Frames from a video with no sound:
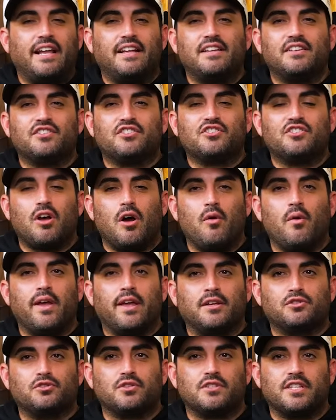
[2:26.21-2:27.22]
It is so
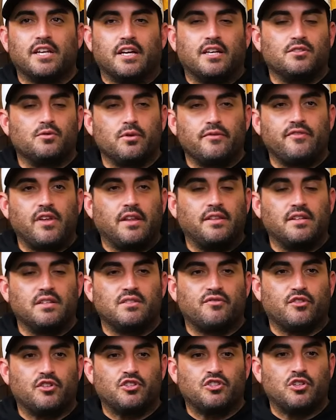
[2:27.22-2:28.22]
interesting because we've done
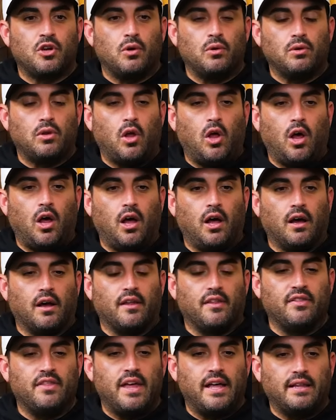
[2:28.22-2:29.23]
these for so
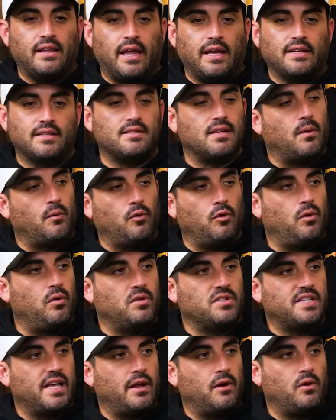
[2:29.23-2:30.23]
long that like someone
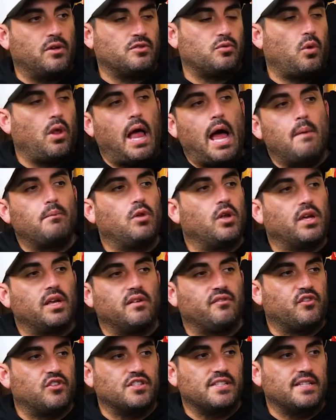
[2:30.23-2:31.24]
will say to us, well, I'm
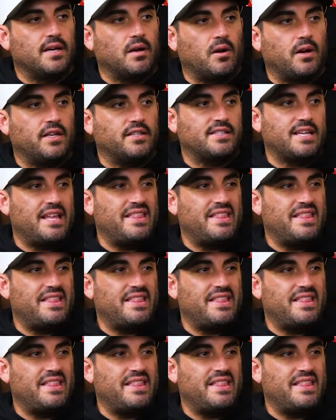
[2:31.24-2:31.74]
looking for serious.